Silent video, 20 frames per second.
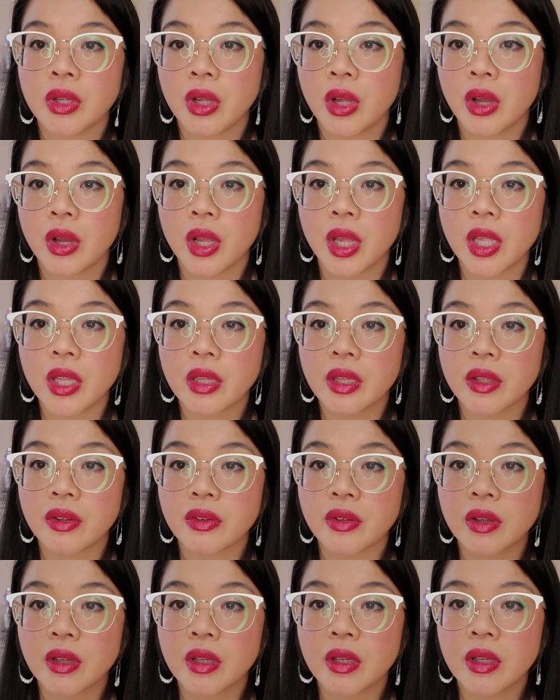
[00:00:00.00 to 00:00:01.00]
Okay,
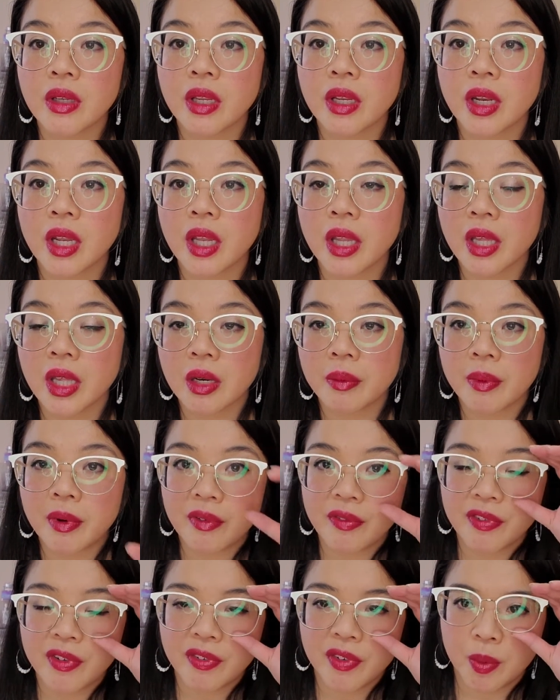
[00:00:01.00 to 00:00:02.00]
that's good. And I like it
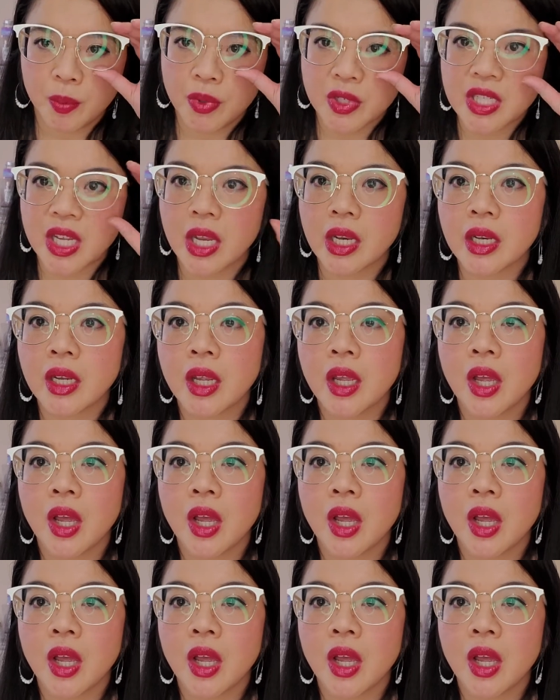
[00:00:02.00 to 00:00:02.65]
about 50%.